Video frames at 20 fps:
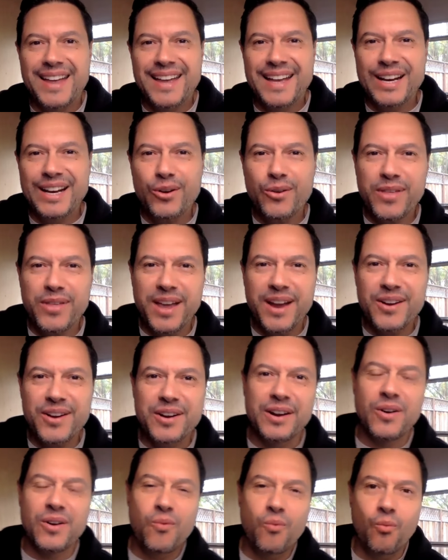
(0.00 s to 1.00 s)
Hello
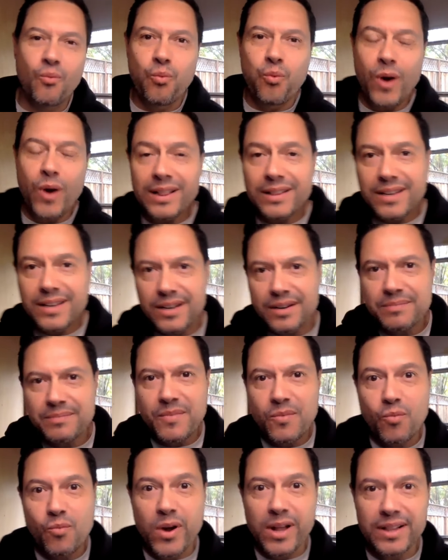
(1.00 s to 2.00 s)
there.
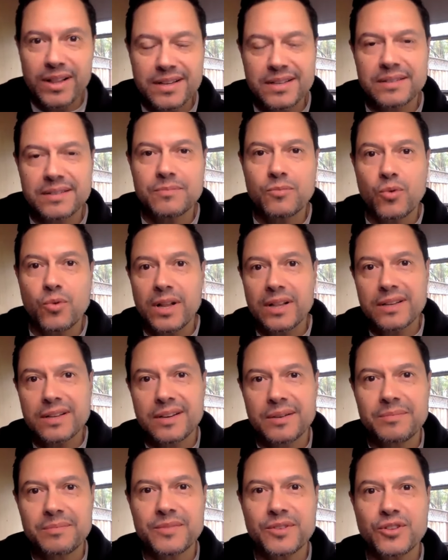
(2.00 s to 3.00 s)
Welcome
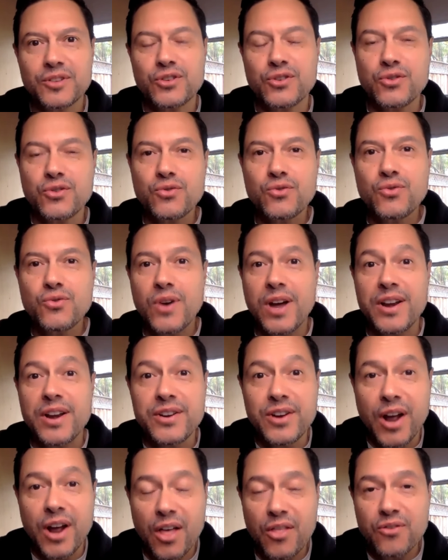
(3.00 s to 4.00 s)
to
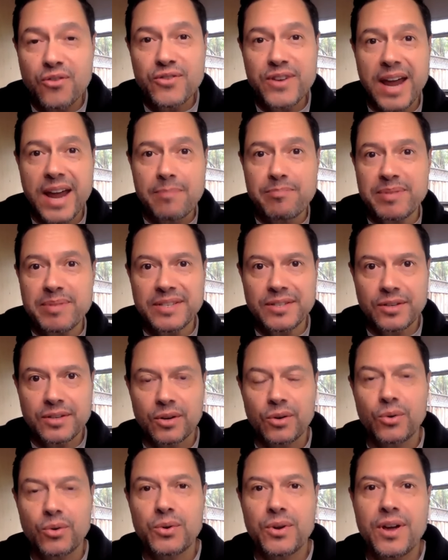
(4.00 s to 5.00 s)
another
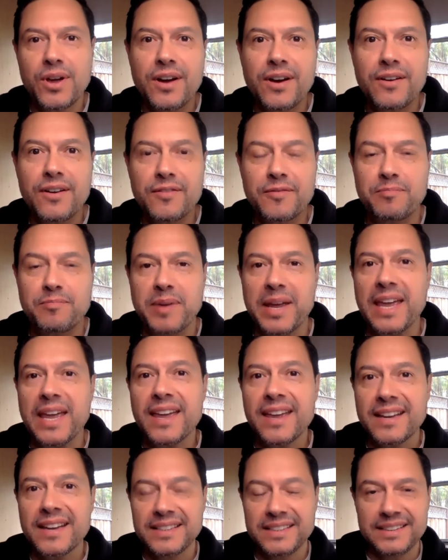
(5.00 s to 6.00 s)
episode of
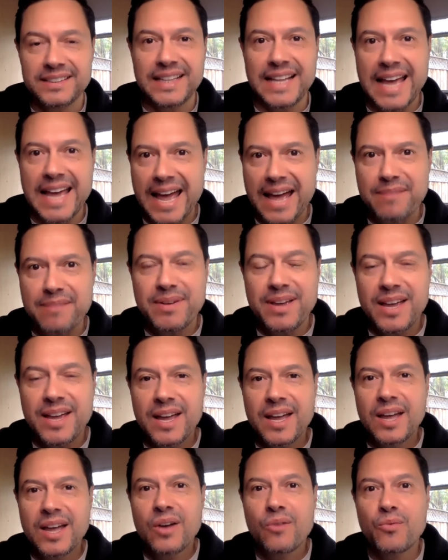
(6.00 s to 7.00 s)
Being Lab
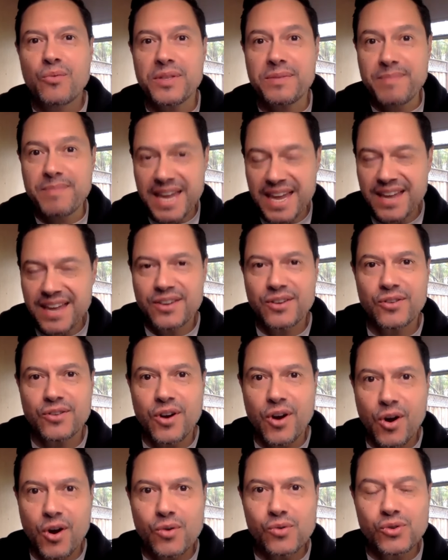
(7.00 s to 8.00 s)
with me, your
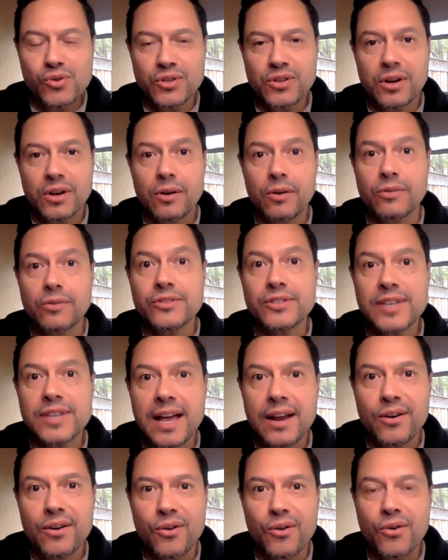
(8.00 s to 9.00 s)
host,
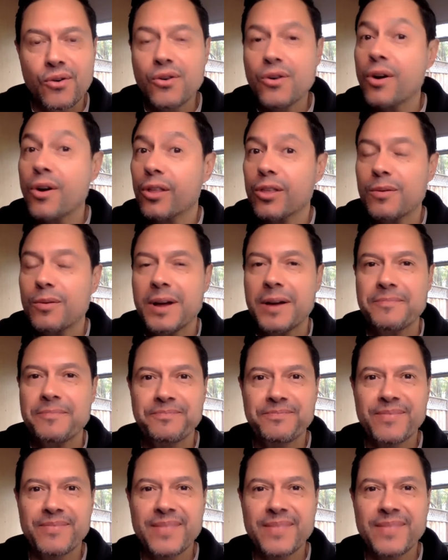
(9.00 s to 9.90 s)
Gonzalo Córdova.